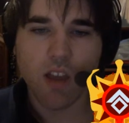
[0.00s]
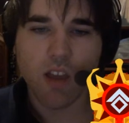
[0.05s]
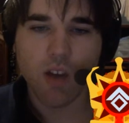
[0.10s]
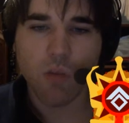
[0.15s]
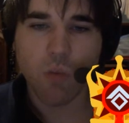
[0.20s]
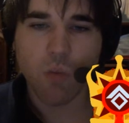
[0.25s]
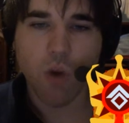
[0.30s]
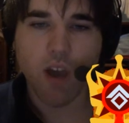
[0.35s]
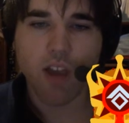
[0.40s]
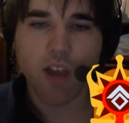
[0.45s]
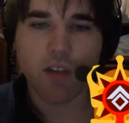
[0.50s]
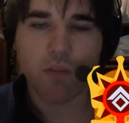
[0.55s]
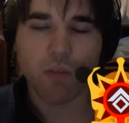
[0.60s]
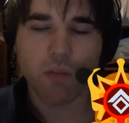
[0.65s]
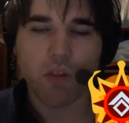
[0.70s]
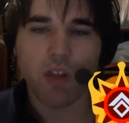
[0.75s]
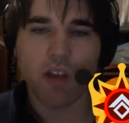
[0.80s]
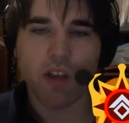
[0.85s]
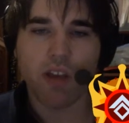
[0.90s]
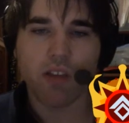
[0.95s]
white
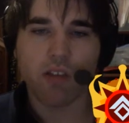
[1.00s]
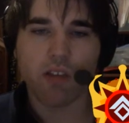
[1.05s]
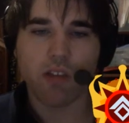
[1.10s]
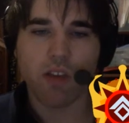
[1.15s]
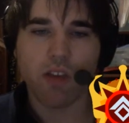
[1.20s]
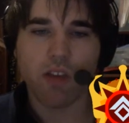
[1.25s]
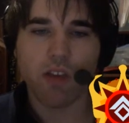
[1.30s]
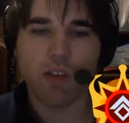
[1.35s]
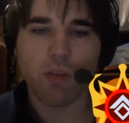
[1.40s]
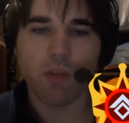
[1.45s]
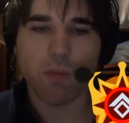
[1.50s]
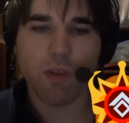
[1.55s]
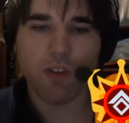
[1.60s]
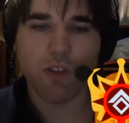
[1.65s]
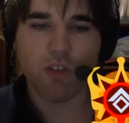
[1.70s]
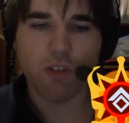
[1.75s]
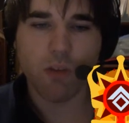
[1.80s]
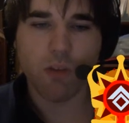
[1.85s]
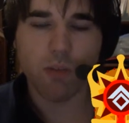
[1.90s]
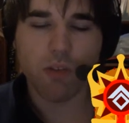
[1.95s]
plays his
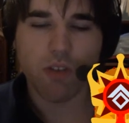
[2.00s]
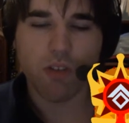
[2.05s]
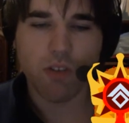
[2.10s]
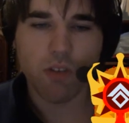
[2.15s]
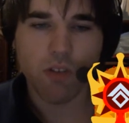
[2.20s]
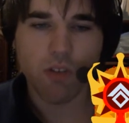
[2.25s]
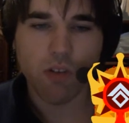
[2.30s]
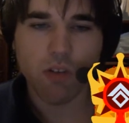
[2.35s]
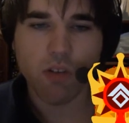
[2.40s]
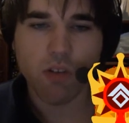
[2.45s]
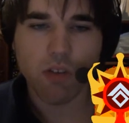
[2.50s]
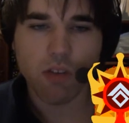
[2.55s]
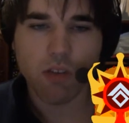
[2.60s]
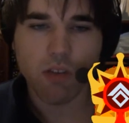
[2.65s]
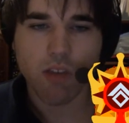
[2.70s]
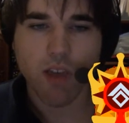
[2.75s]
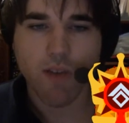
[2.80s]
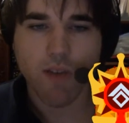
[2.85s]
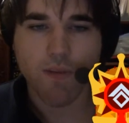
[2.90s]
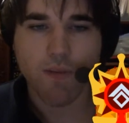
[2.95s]
bishop to
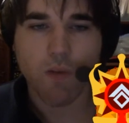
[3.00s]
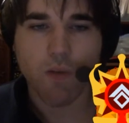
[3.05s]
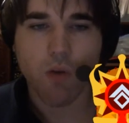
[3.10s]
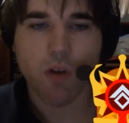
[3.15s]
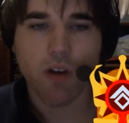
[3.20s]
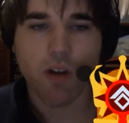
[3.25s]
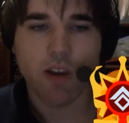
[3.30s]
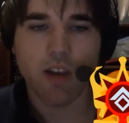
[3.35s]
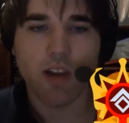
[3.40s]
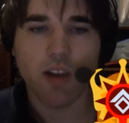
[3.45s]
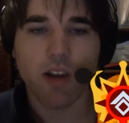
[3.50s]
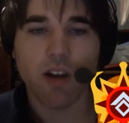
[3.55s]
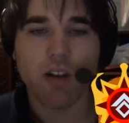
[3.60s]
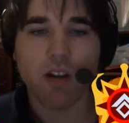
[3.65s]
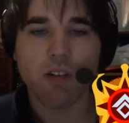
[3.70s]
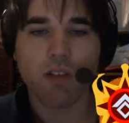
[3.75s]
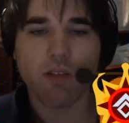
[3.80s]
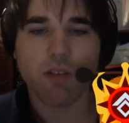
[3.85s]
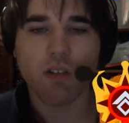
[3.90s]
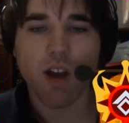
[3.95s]
c4 here,
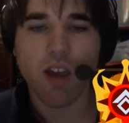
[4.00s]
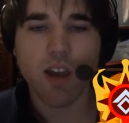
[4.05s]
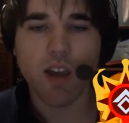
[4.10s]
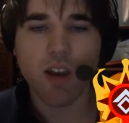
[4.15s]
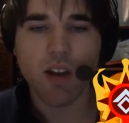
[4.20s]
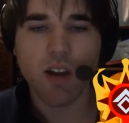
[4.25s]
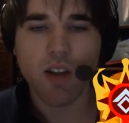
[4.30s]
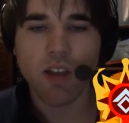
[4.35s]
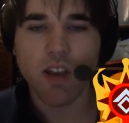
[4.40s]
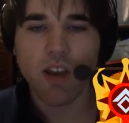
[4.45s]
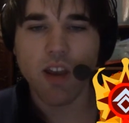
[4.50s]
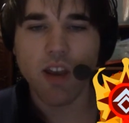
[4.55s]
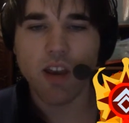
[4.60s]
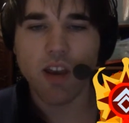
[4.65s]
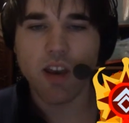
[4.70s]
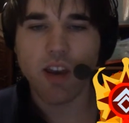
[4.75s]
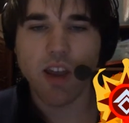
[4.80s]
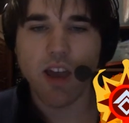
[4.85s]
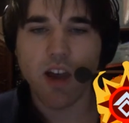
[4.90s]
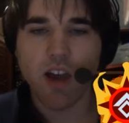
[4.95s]
right?
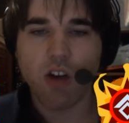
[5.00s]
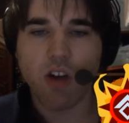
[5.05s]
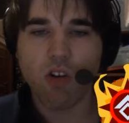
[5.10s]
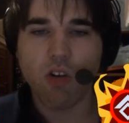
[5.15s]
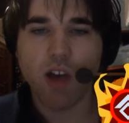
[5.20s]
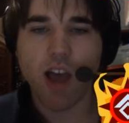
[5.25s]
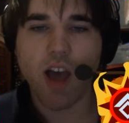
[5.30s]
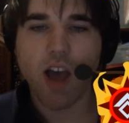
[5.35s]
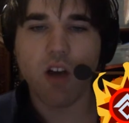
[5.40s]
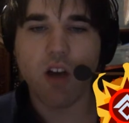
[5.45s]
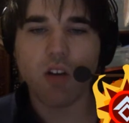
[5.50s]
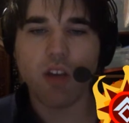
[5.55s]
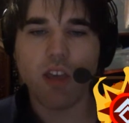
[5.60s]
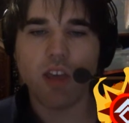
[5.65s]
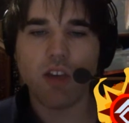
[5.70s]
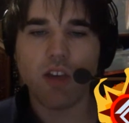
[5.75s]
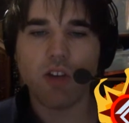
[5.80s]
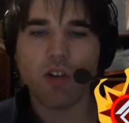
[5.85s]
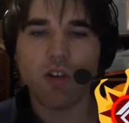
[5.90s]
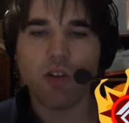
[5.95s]
Now, how do
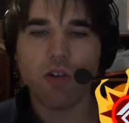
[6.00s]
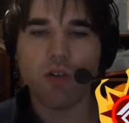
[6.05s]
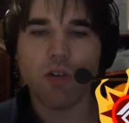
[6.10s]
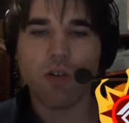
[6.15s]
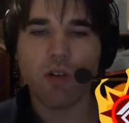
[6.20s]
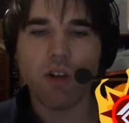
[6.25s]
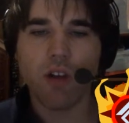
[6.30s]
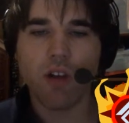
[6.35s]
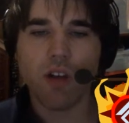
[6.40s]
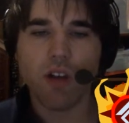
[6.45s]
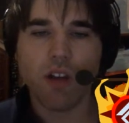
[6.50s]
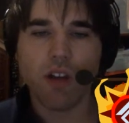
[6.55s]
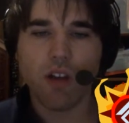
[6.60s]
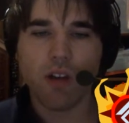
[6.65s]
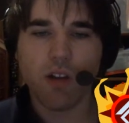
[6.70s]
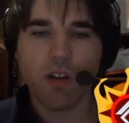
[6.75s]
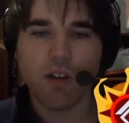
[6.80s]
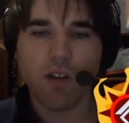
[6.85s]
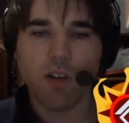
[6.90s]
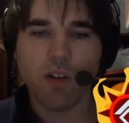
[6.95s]
you
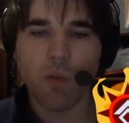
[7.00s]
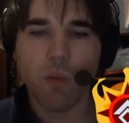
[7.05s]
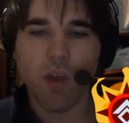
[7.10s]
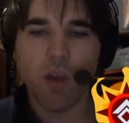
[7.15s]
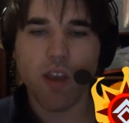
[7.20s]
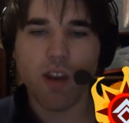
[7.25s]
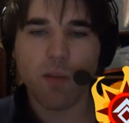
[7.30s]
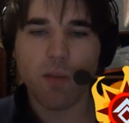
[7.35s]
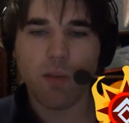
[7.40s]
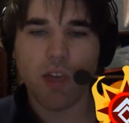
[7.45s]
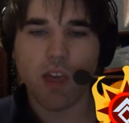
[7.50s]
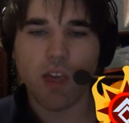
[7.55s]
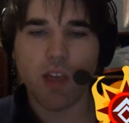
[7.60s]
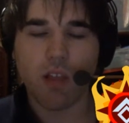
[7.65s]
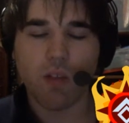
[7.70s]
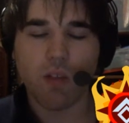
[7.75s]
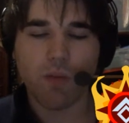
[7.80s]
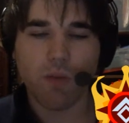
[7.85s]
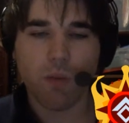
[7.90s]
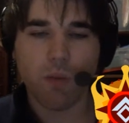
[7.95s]
win a
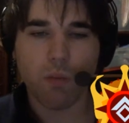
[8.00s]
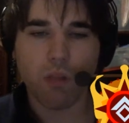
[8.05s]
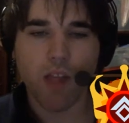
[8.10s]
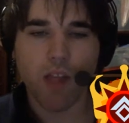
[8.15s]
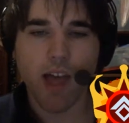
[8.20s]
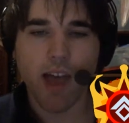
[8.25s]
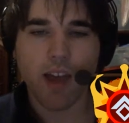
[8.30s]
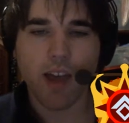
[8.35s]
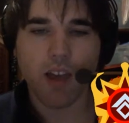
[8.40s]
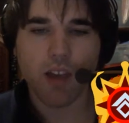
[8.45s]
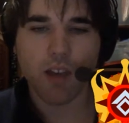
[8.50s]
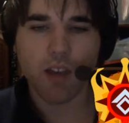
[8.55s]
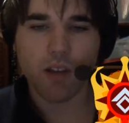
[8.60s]
piece for black?